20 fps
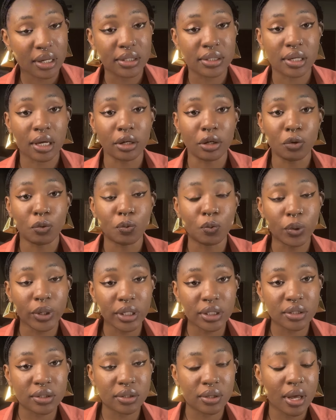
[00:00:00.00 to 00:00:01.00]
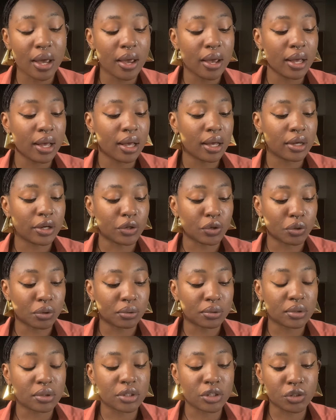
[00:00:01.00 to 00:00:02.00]
in length and in width, you
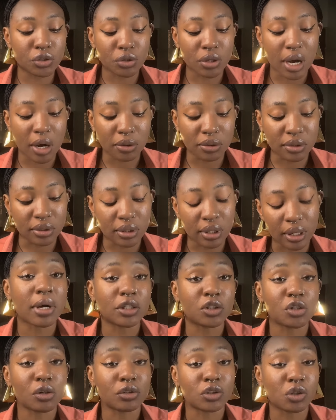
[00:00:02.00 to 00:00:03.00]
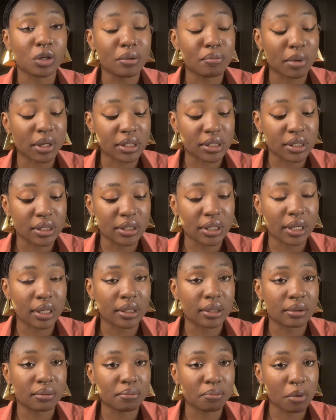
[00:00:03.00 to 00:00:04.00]
know, teach you how to match your sewing machine
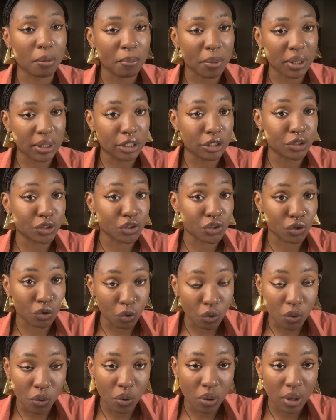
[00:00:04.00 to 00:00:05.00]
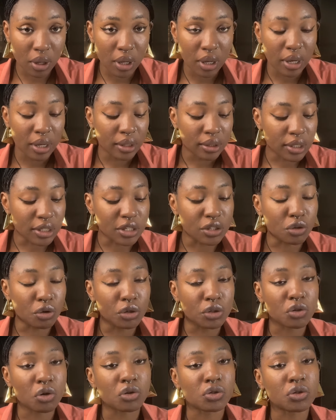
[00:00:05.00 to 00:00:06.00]
and properly sew. This is
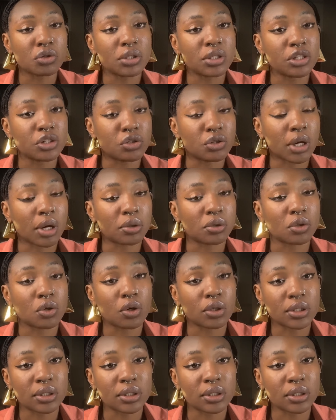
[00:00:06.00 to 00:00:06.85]
going to also teach you how to